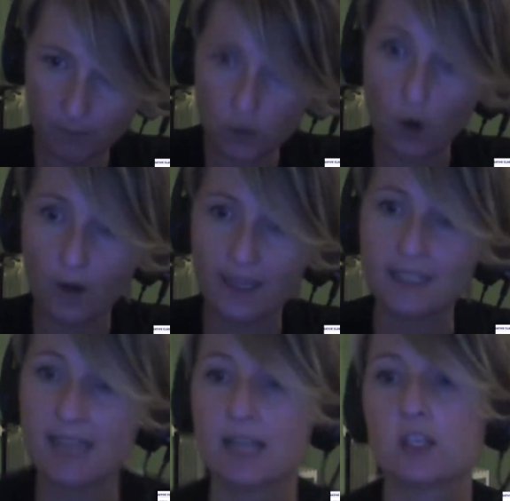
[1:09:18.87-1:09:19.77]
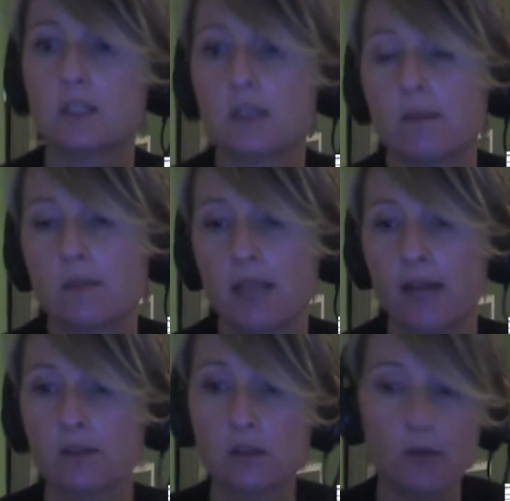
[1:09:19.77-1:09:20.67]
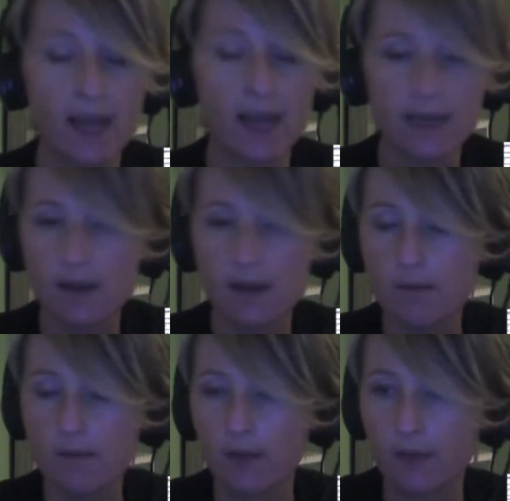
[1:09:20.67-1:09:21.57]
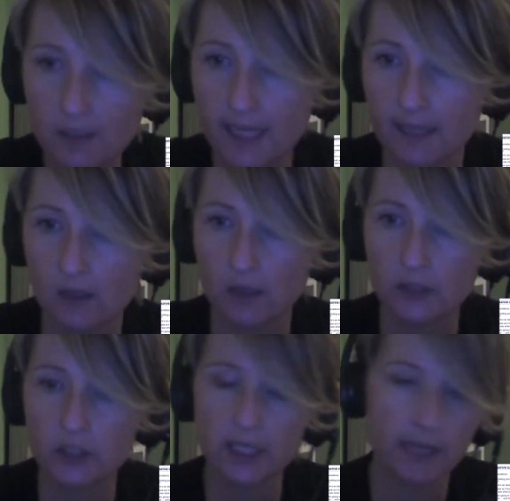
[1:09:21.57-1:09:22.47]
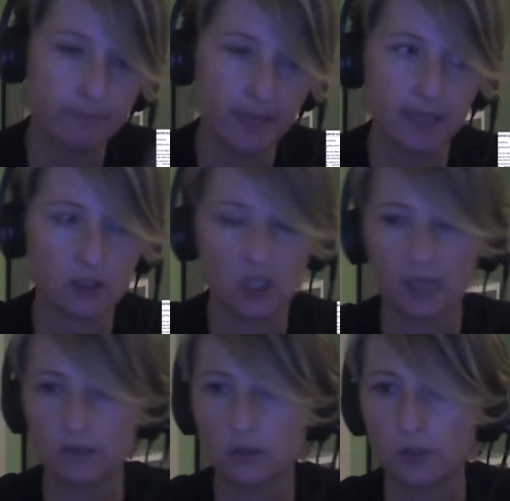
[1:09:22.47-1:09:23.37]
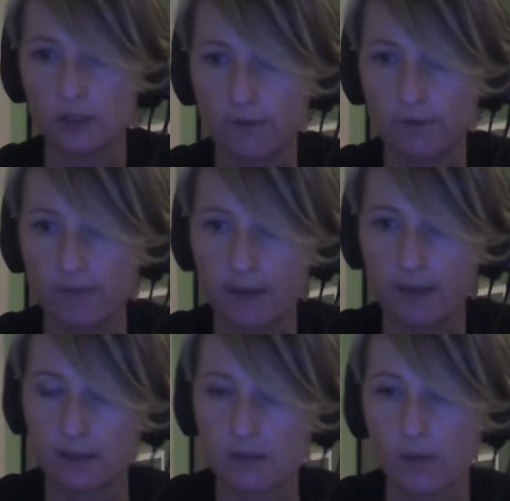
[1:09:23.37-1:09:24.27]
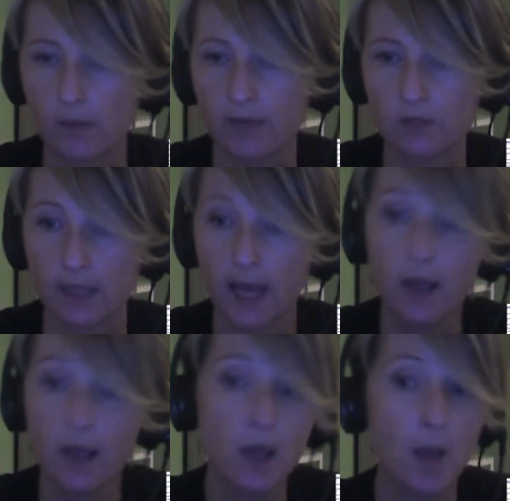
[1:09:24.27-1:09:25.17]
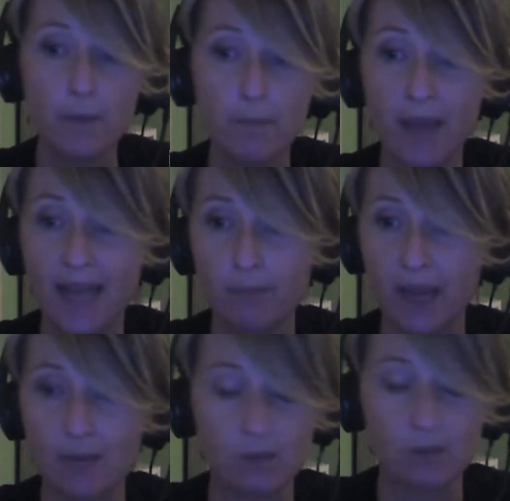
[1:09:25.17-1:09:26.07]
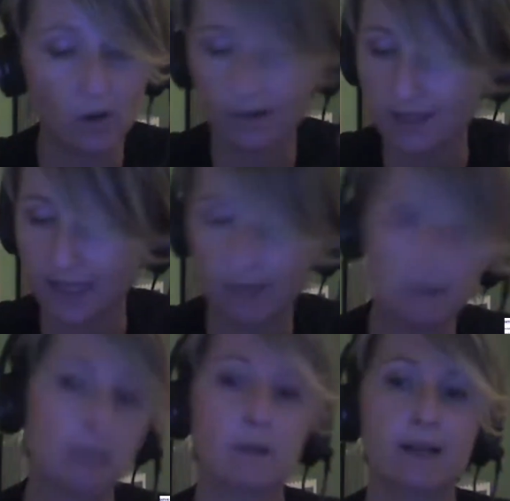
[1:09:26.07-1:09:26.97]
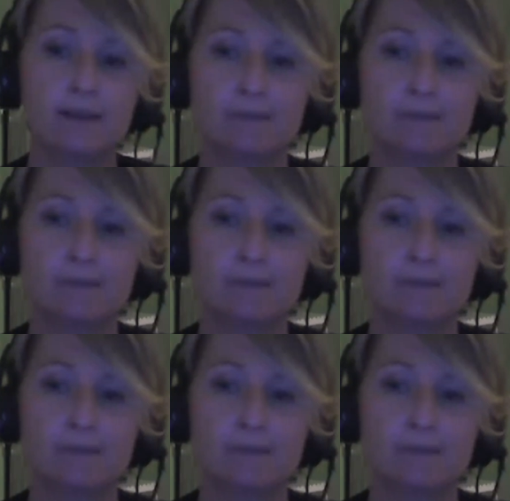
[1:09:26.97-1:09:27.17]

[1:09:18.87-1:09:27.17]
drawing attention to themselves. So if you've got technology, a back channel tool is a fabulous way of doing that. But pen and paper works equally well.